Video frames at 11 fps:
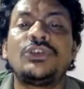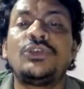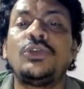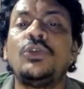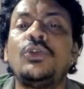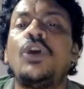
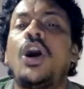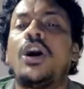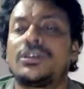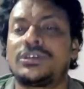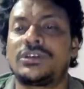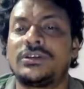too
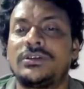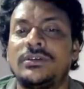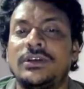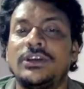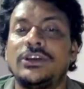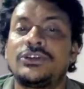hot.
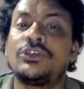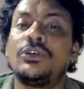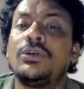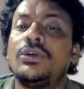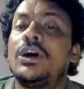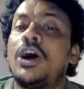
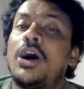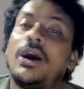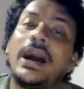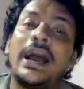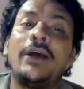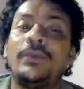So
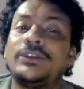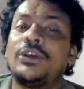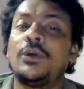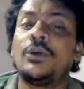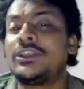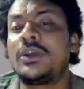the
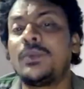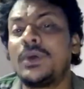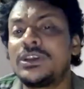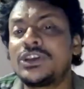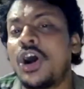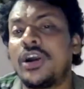weather
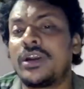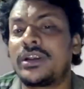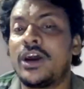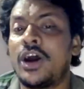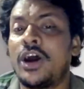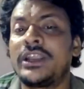was hot.
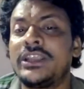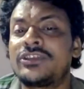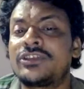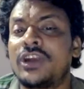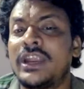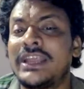Hot is
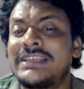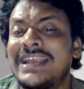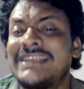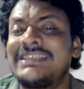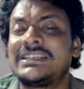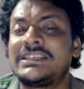called as
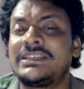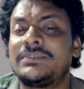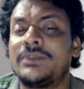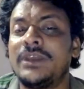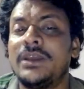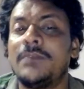adjective,
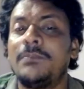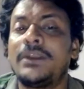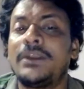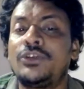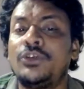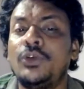
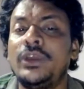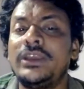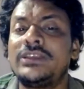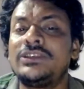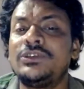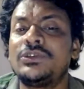but too
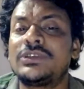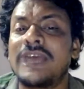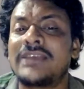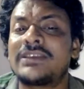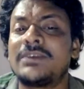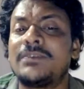is used
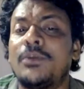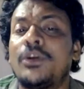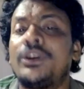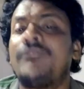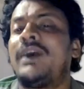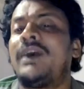as a
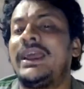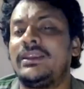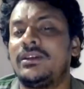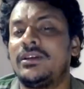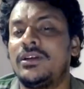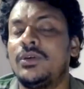modifying.
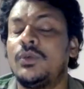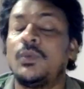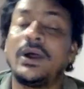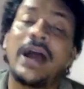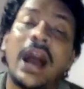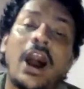
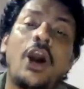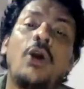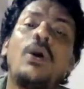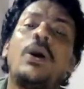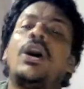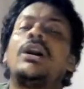
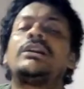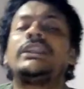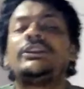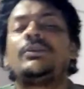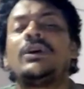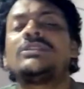How hot
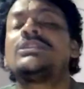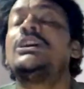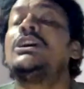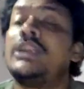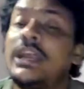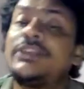it was?
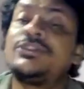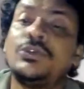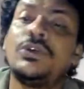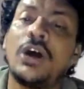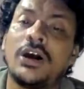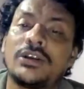Not
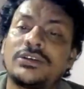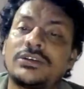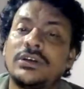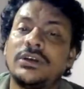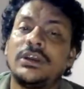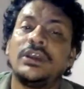too hot.
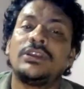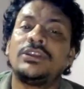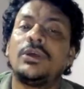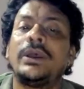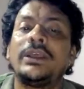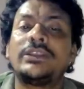
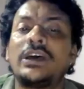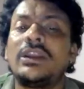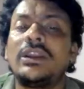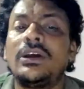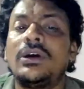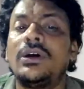The weather
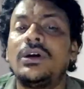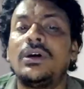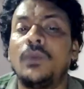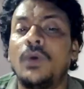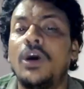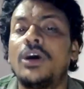
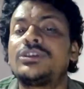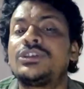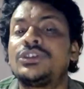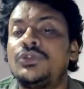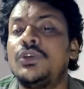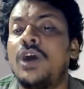was
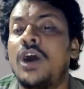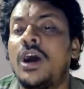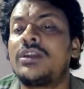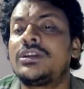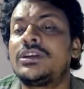too hot